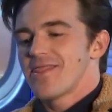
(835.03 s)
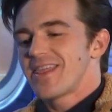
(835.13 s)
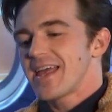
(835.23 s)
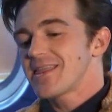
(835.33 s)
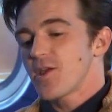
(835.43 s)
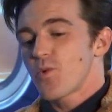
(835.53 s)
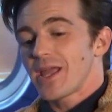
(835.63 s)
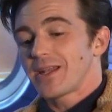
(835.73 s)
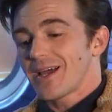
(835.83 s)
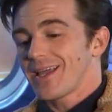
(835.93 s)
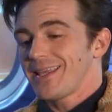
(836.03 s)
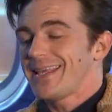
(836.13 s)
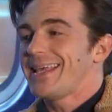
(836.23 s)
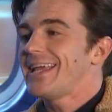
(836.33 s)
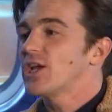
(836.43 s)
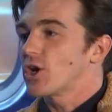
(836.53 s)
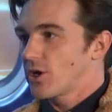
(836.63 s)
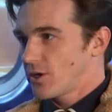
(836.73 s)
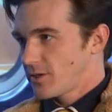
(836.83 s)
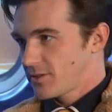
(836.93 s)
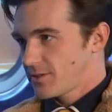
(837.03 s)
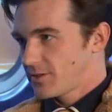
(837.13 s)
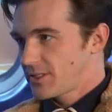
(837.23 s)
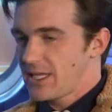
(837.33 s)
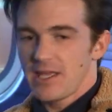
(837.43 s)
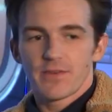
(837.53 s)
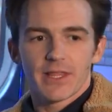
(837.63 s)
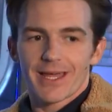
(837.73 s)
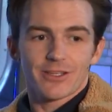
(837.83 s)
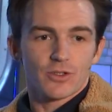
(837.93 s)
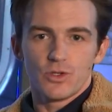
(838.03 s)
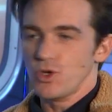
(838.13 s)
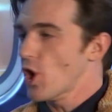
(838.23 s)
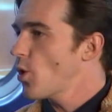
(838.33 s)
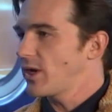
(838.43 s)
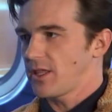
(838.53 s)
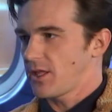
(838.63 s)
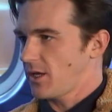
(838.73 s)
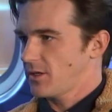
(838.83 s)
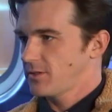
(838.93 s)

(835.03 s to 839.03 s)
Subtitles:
And then they waited a year to even let us know anything.